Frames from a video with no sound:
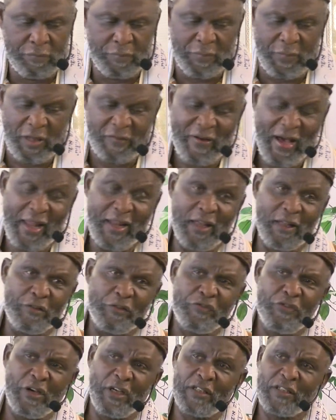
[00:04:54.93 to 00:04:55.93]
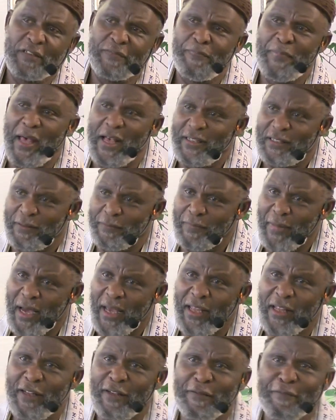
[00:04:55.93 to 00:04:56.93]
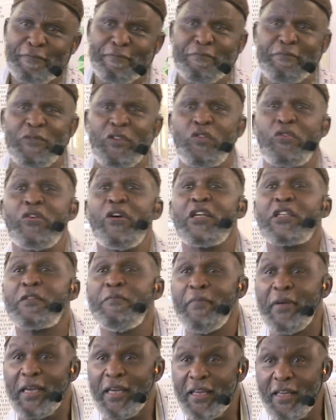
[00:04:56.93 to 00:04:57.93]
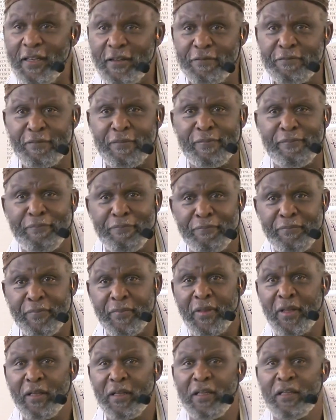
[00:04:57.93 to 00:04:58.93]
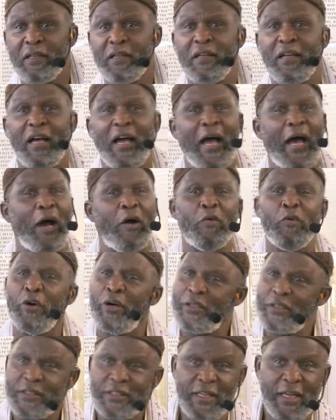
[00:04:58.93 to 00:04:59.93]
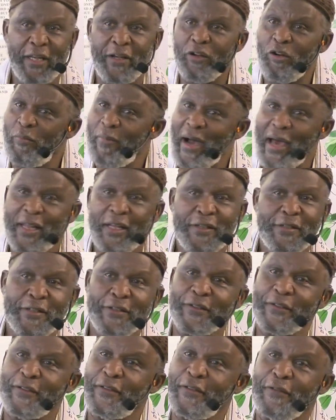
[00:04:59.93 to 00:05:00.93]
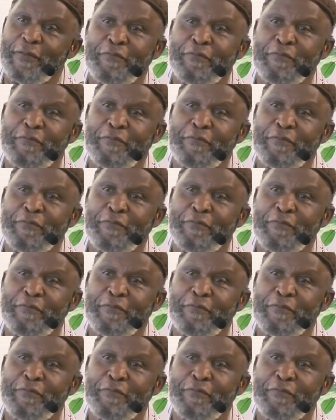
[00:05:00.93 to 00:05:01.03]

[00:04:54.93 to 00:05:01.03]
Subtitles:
If I didn't trust Pastor Mike, trust me. I wouldn't send nobody to him.